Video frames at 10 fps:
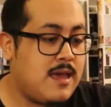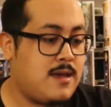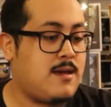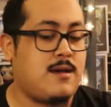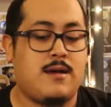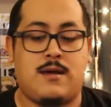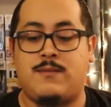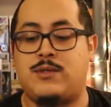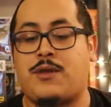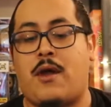
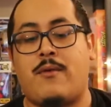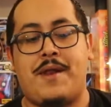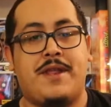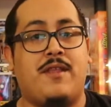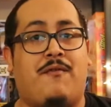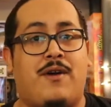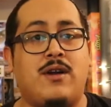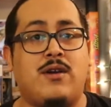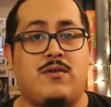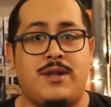Um, so all right, let's
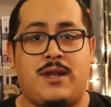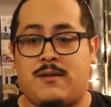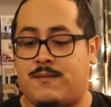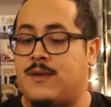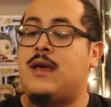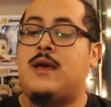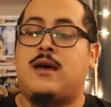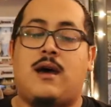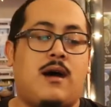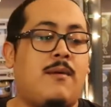funko it up.
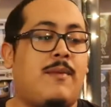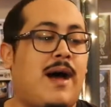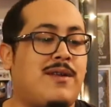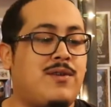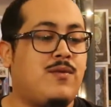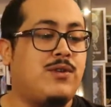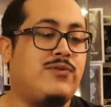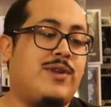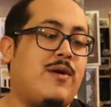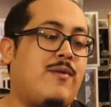Um, I don't know
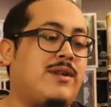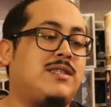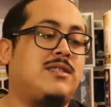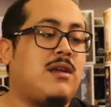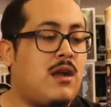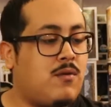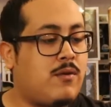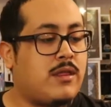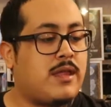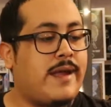which one I want to start
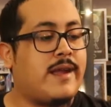with. I